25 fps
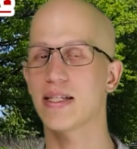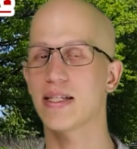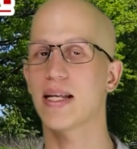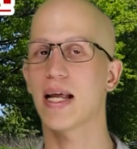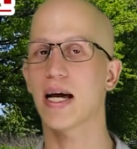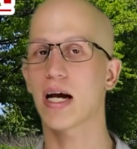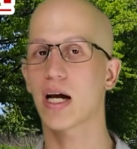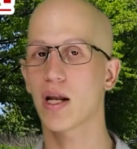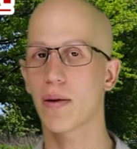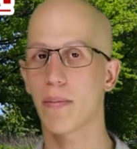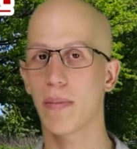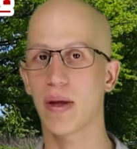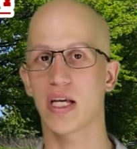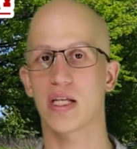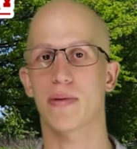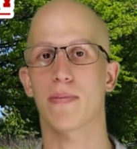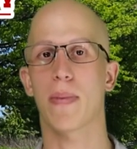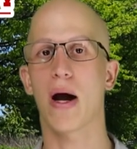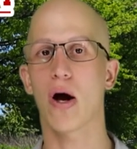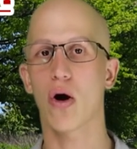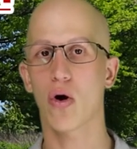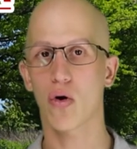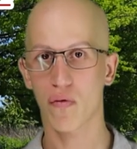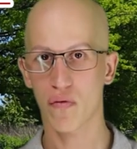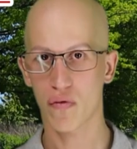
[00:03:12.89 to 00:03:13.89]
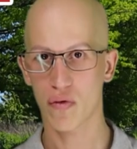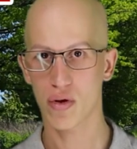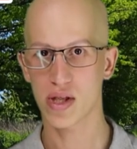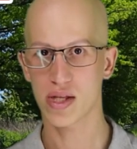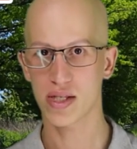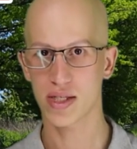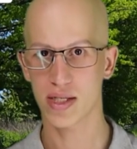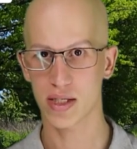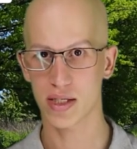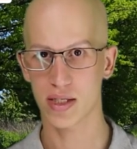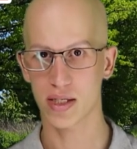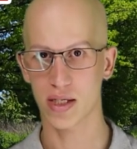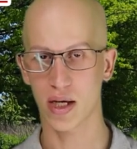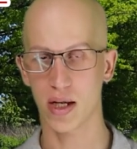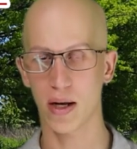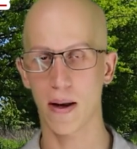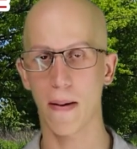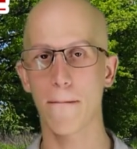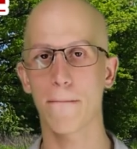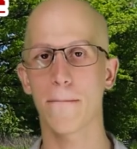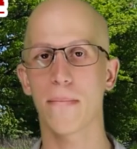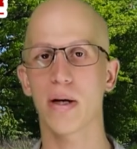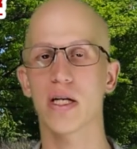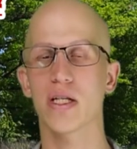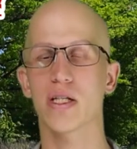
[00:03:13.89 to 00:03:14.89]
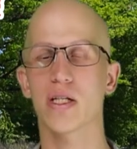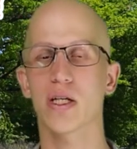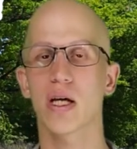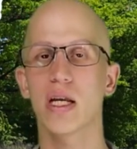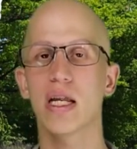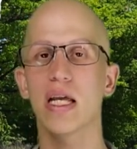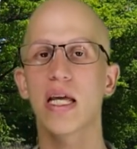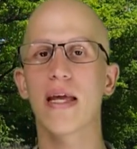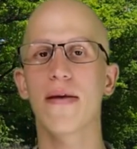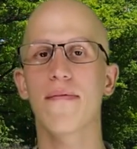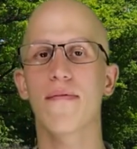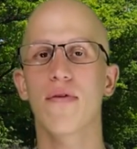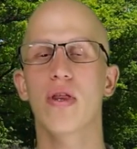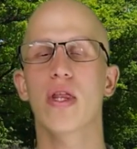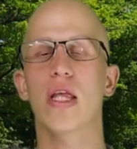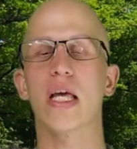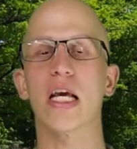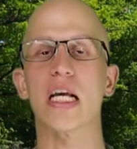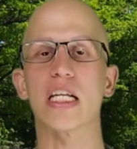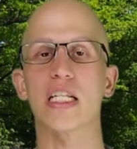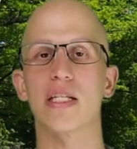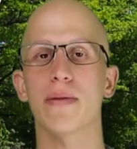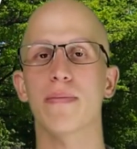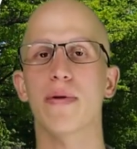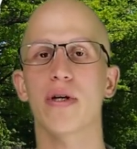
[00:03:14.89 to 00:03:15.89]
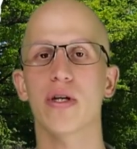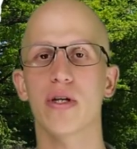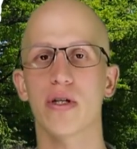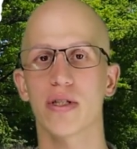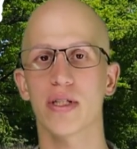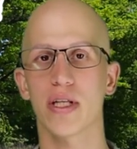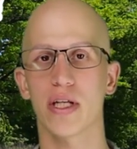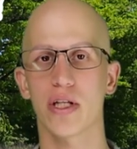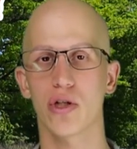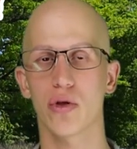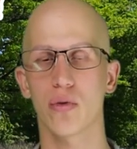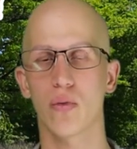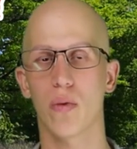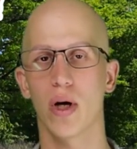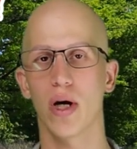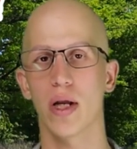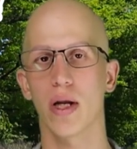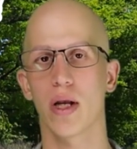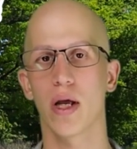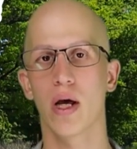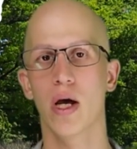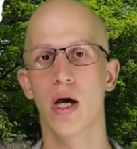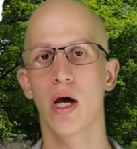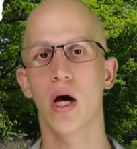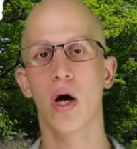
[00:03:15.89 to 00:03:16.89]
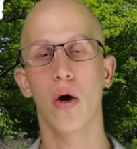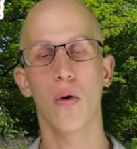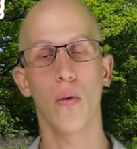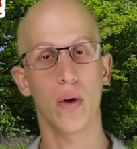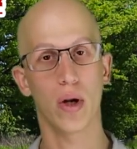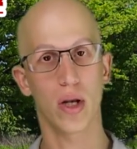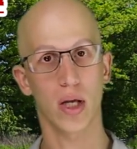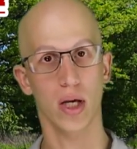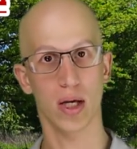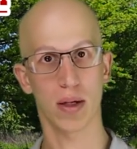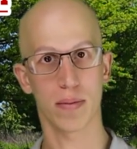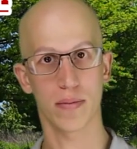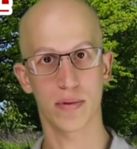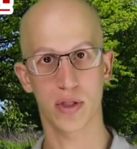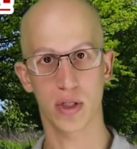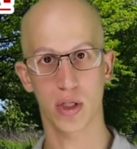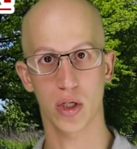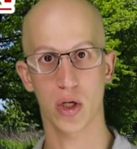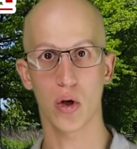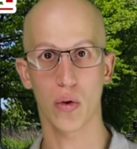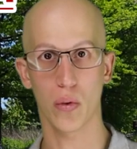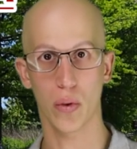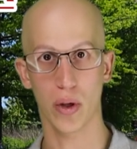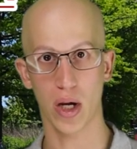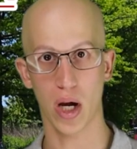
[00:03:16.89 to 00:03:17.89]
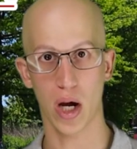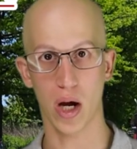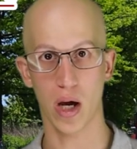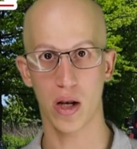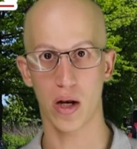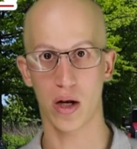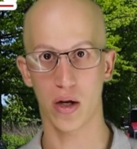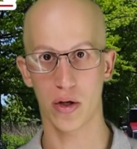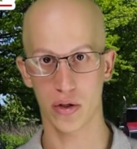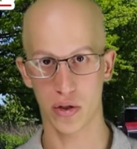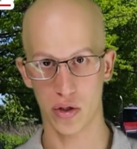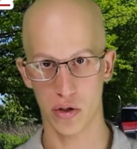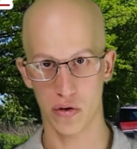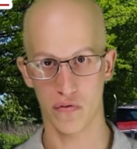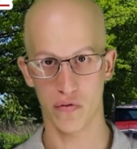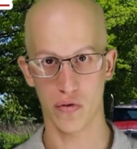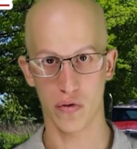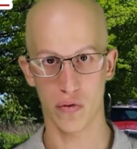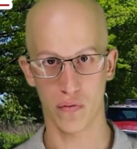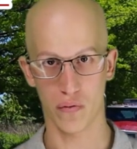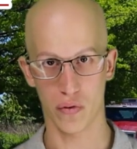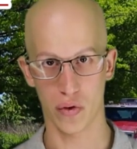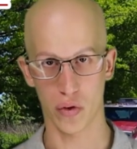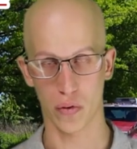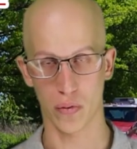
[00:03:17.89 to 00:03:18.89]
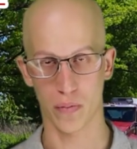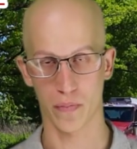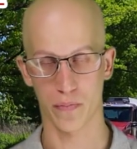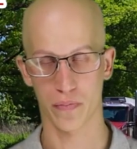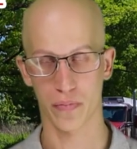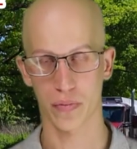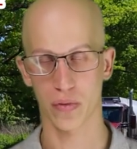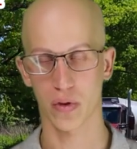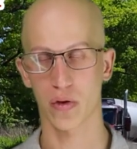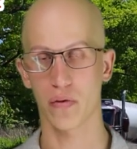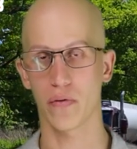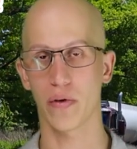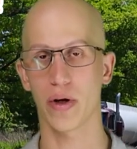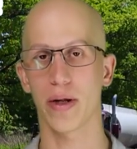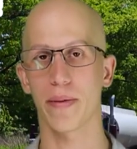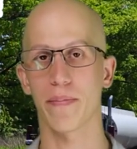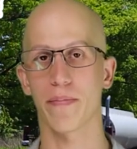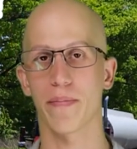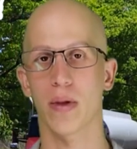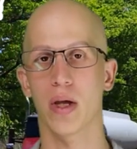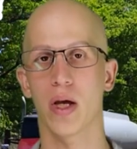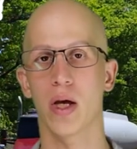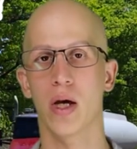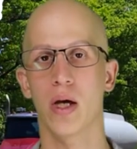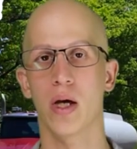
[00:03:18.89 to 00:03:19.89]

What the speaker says: It's not going to be as powerful as the sun, but it's going to give you the experience that you want when it comes to going out onto the real road, right?